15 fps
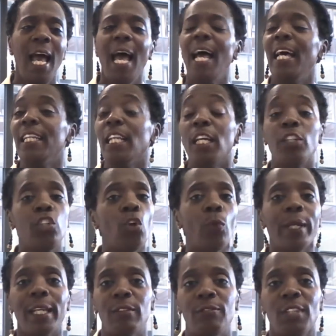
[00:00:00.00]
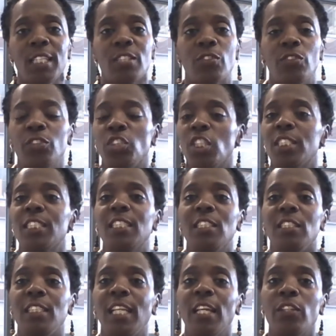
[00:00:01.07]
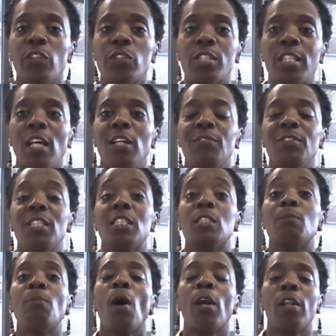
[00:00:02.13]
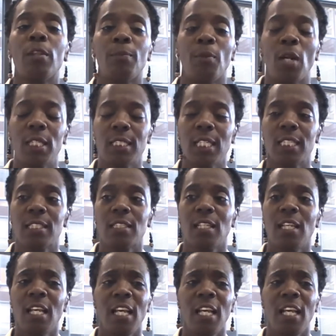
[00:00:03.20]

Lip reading: And don't get flustered. Just tell yourself this is part of the process.